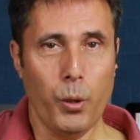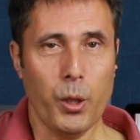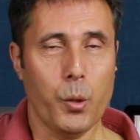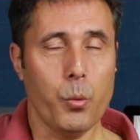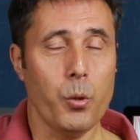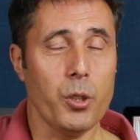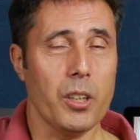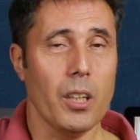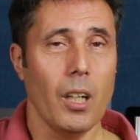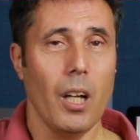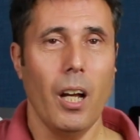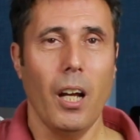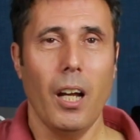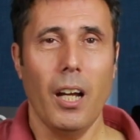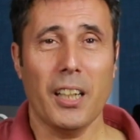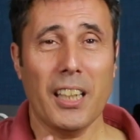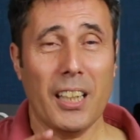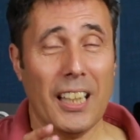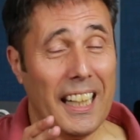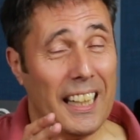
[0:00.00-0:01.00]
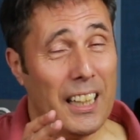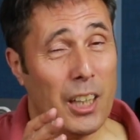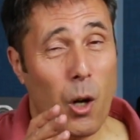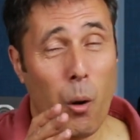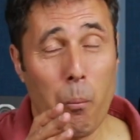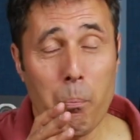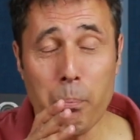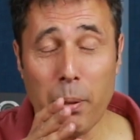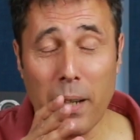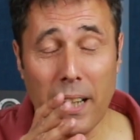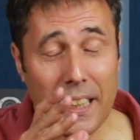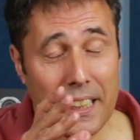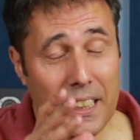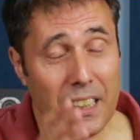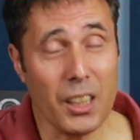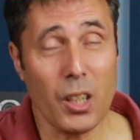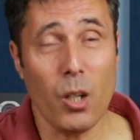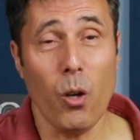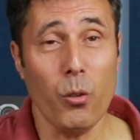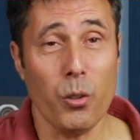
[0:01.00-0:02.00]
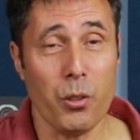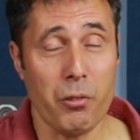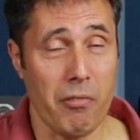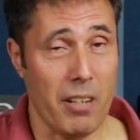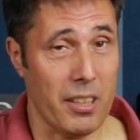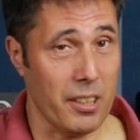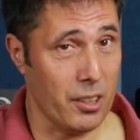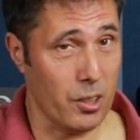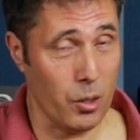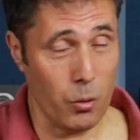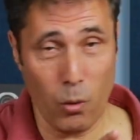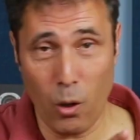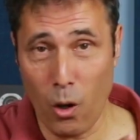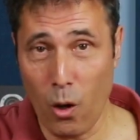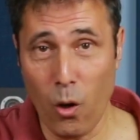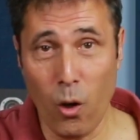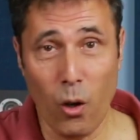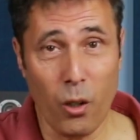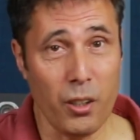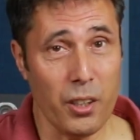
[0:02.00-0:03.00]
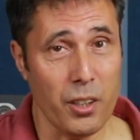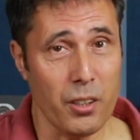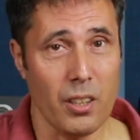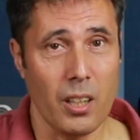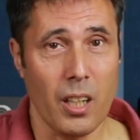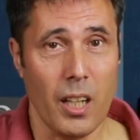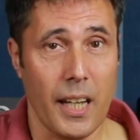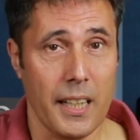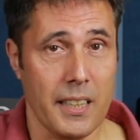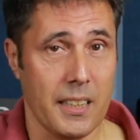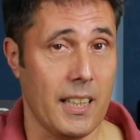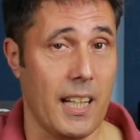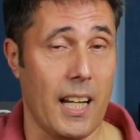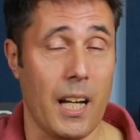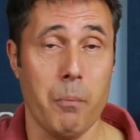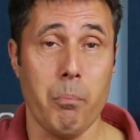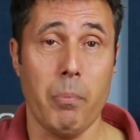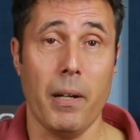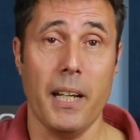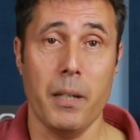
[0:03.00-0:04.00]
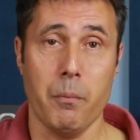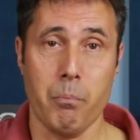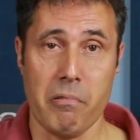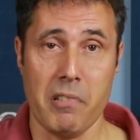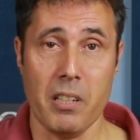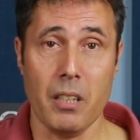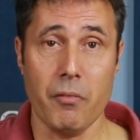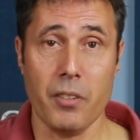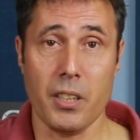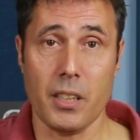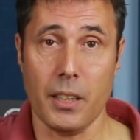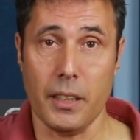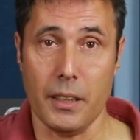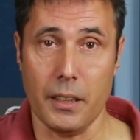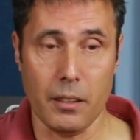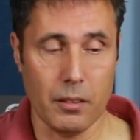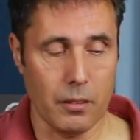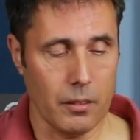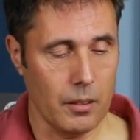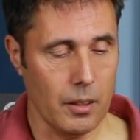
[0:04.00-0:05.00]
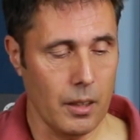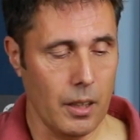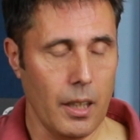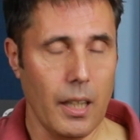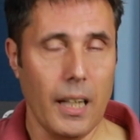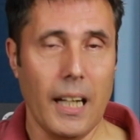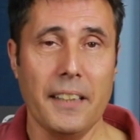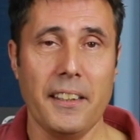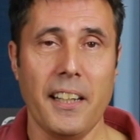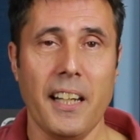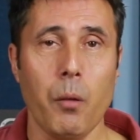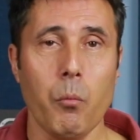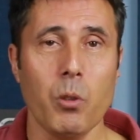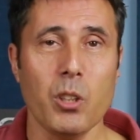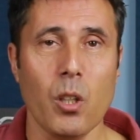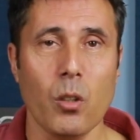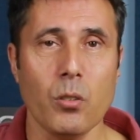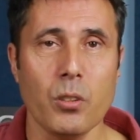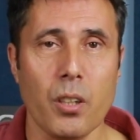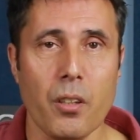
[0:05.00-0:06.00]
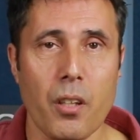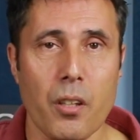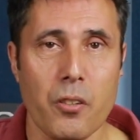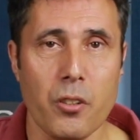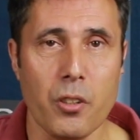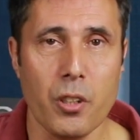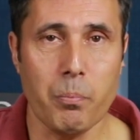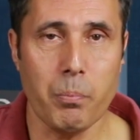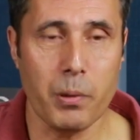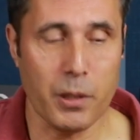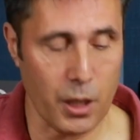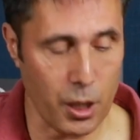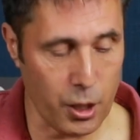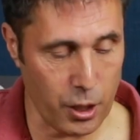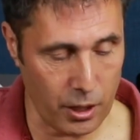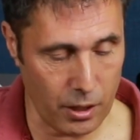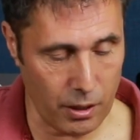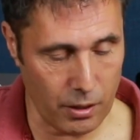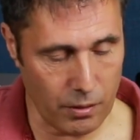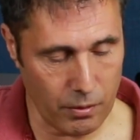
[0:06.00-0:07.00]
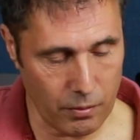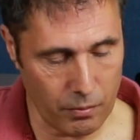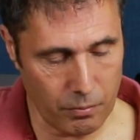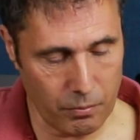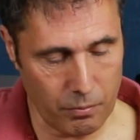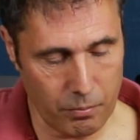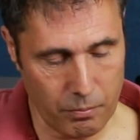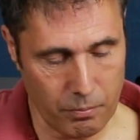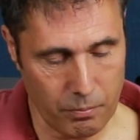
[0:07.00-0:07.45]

which was in complete contrast to all the other lines that I'd played previously. And then it was on to the third position.